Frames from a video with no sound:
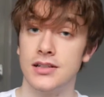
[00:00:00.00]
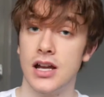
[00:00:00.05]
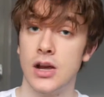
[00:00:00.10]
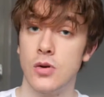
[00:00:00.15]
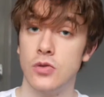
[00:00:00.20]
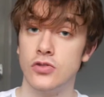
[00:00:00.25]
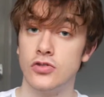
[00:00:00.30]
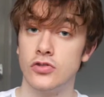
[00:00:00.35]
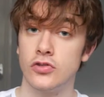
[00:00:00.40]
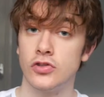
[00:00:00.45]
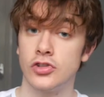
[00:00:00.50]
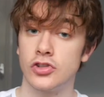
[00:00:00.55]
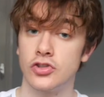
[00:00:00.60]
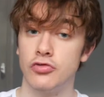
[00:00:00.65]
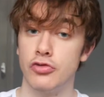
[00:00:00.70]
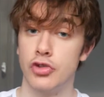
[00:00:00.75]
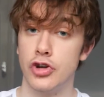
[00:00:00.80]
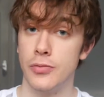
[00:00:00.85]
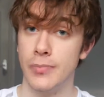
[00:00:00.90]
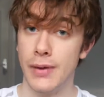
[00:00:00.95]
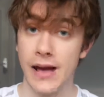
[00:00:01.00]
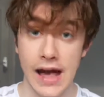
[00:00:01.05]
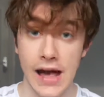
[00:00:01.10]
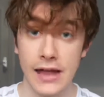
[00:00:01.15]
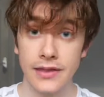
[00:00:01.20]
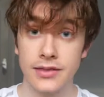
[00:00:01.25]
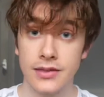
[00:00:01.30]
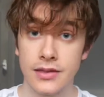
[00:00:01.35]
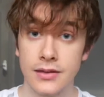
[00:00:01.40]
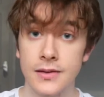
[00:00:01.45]
I wouldn't trust to run a
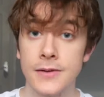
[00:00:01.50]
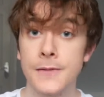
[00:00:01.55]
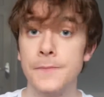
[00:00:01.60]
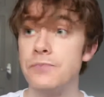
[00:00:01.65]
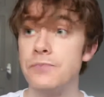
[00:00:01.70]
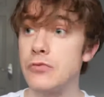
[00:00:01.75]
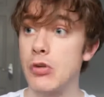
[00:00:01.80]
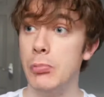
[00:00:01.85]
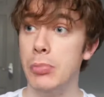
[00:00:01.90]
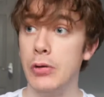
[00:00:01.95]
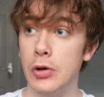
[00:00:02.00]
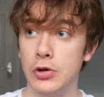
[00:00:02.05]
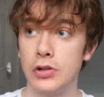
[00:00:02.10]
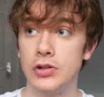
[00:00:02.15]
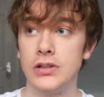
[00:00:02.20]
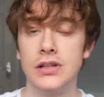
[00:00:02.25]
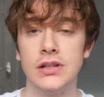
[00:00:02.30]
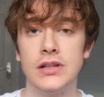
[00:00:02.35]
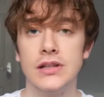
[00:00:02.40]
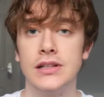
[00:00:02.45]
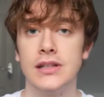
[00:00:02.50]
bath, but